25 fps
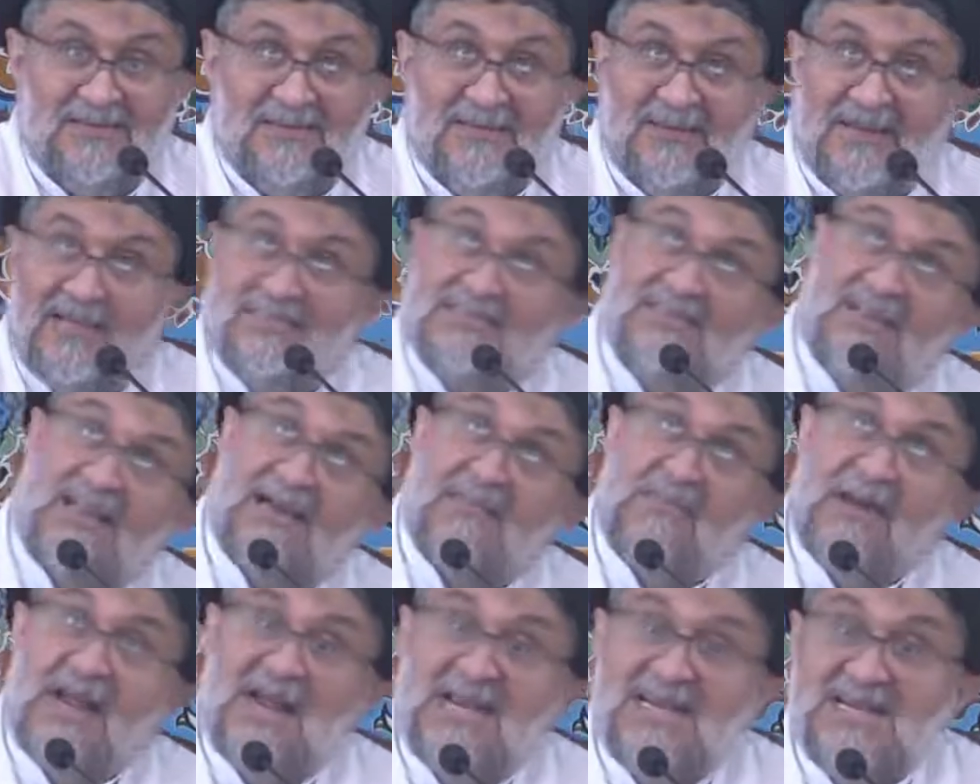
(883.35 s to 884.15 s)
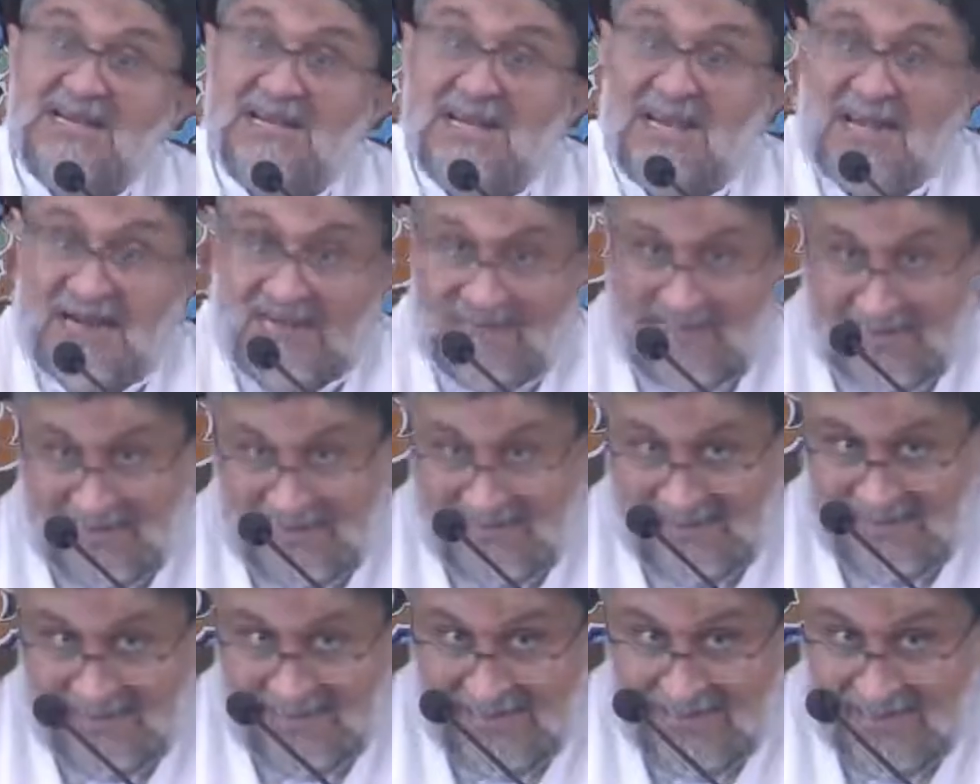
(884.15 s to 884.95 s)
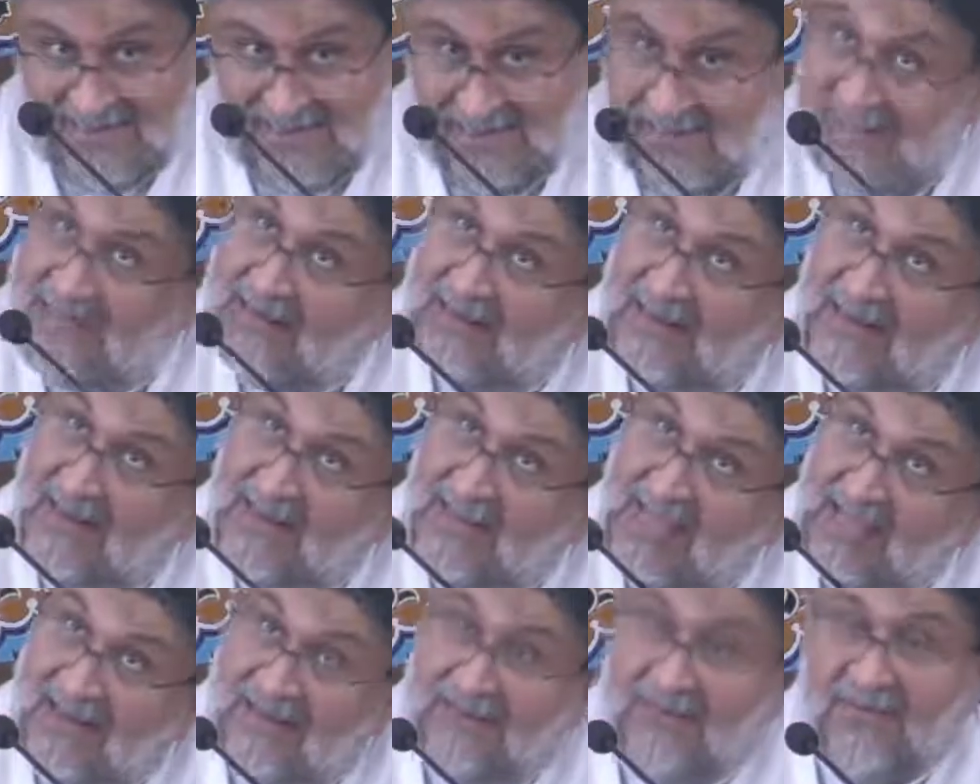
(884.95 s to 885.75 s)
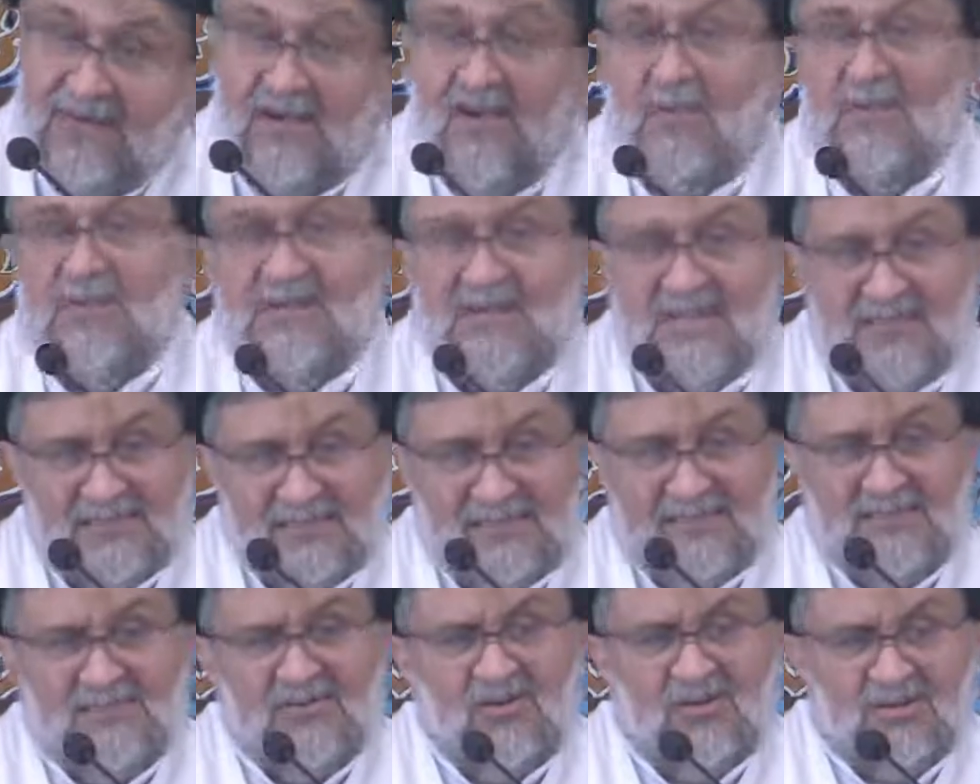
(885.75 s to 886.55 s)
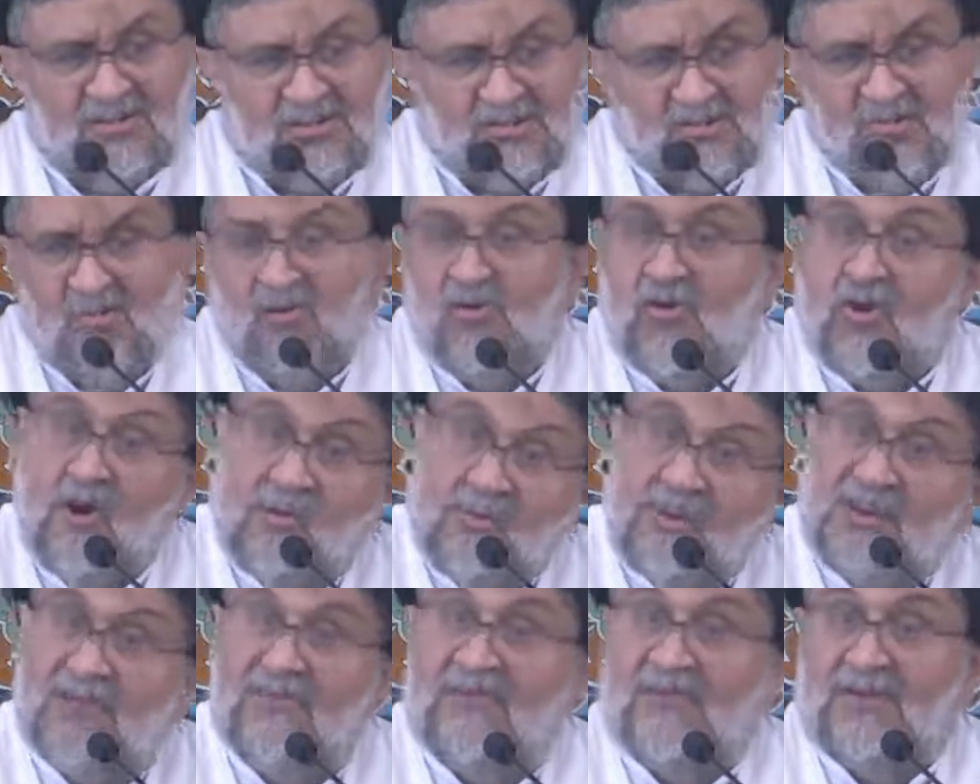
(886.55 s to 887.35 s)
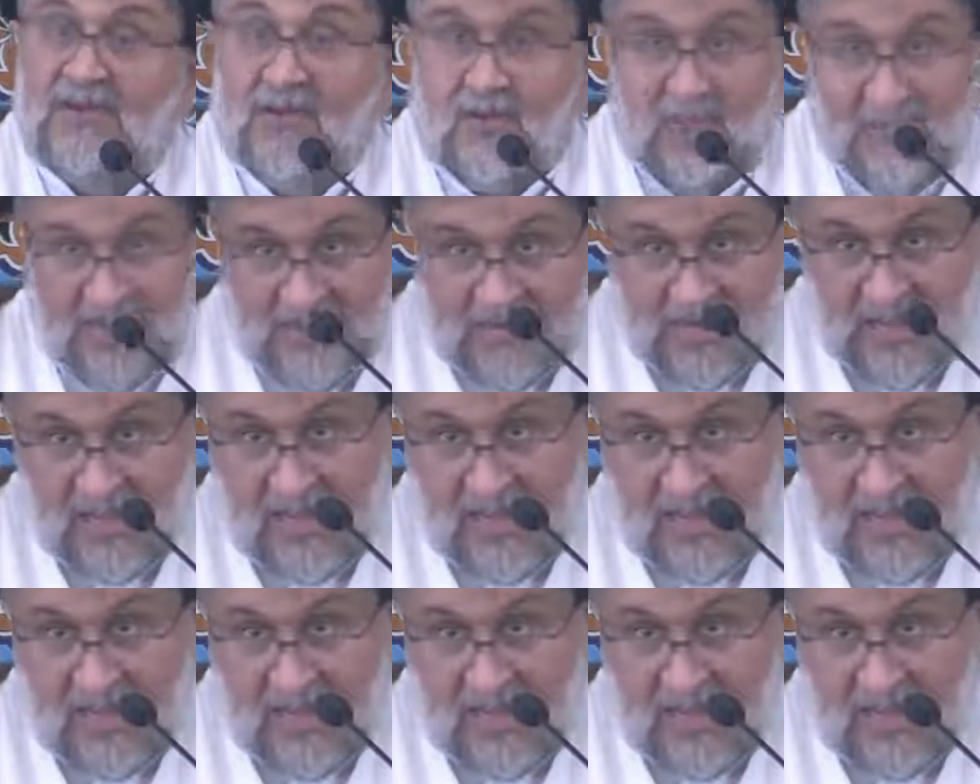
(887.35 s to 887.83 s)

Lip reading: It's a reminder. This rare phenomena, this not so common phenomena